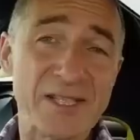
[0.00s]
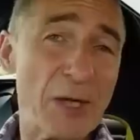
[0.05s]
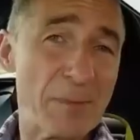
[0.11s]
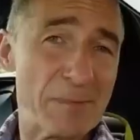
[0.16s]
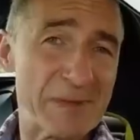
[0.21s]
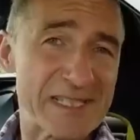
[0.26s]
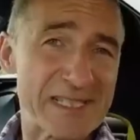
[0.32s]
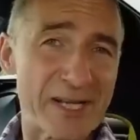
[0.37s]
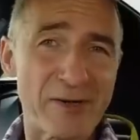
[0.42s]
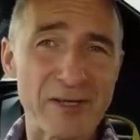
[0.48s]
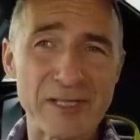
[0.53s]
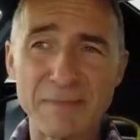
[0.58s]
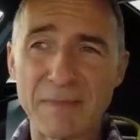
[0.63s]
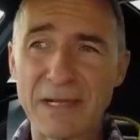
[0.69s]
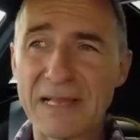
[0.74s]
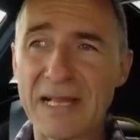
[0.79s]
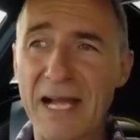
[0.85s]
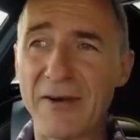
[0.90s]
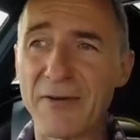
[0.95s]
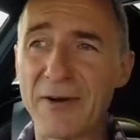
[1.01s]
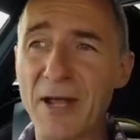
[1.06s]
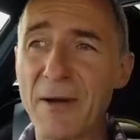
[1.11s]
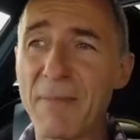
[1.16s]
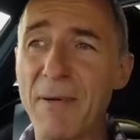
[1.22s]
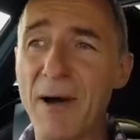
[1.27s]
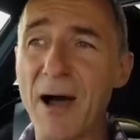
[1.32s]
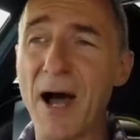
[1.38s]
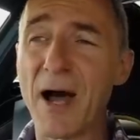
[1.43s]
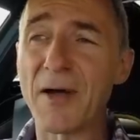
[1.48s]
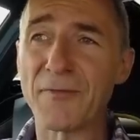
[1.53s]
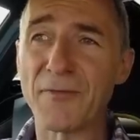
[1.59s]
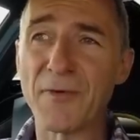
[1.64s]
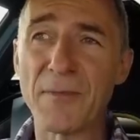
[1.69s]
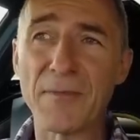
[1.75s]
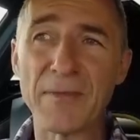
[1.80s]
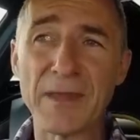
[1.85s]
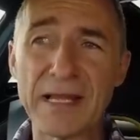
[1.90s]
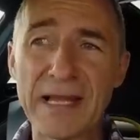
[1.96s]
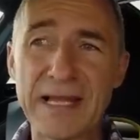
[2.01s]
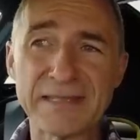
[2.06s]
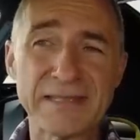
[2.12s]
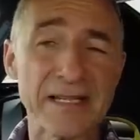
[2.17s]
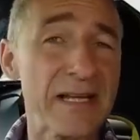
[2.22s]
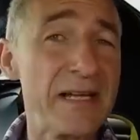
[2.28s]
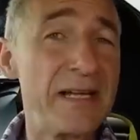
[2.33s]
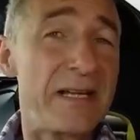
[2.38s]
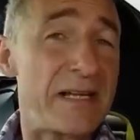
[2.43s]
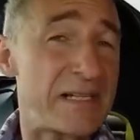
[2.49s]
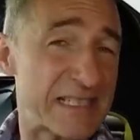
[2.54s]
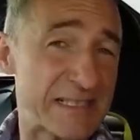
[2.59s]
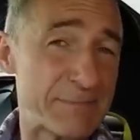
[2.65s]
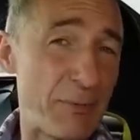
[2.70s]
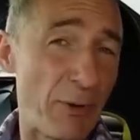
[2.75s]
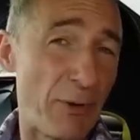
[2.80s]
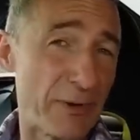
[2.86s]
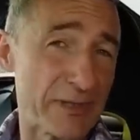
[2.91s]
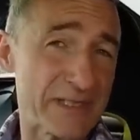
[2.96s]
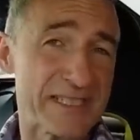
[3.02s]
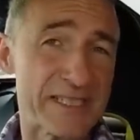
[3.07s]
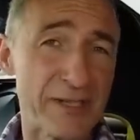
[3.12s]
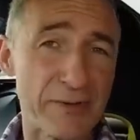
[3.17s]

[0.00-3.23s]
Super Series McLaren apart from the lesser Sport